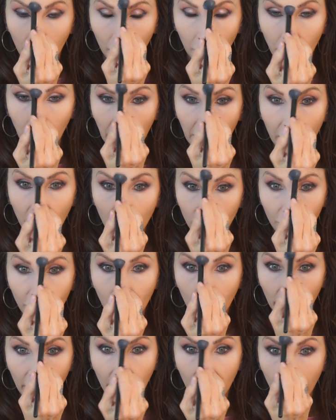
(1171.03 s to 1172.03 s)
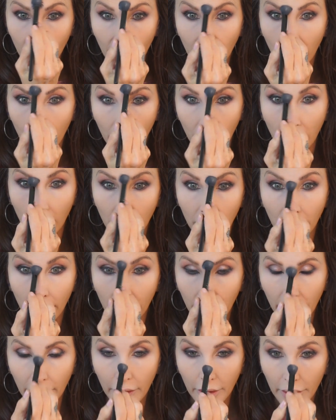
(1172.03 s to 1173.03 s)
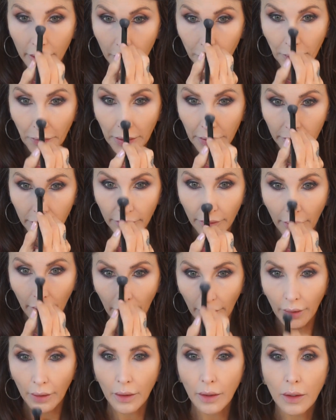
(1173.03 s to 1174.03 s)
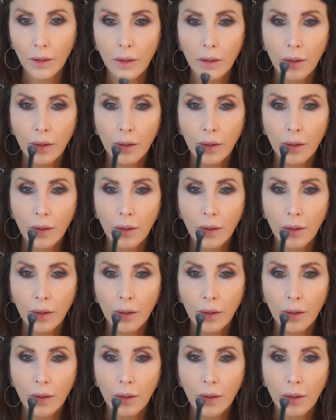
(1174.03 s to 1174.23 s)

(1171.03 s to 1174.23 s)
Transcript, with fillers: Make Up For Ever, M10.